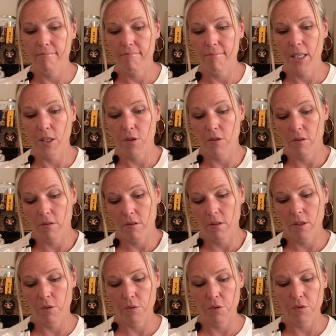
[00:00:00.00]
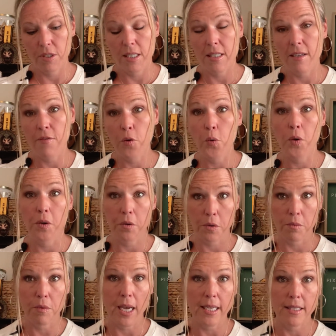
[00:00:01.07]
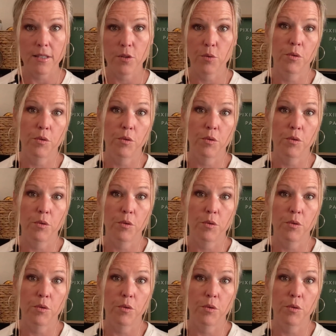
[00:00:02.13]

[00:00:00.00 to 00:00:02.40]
either go through Disney for, or rent,